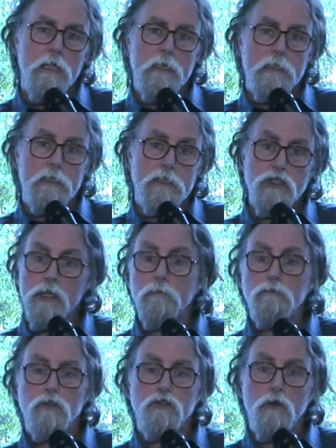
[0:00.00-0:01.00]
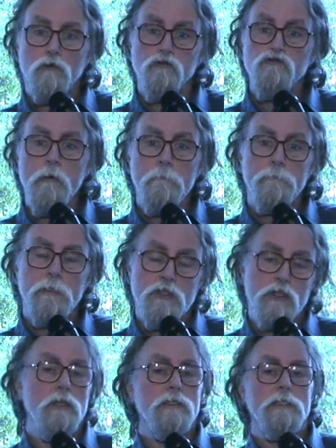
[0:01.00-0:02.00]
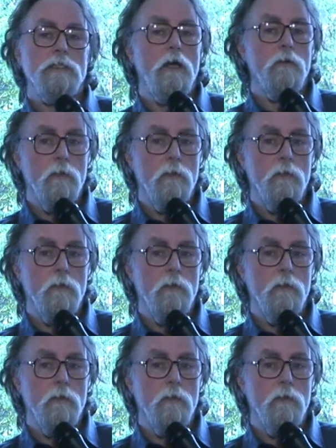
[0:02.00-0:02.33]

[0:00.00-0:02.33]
and it is shown to Donald Trump, the chances are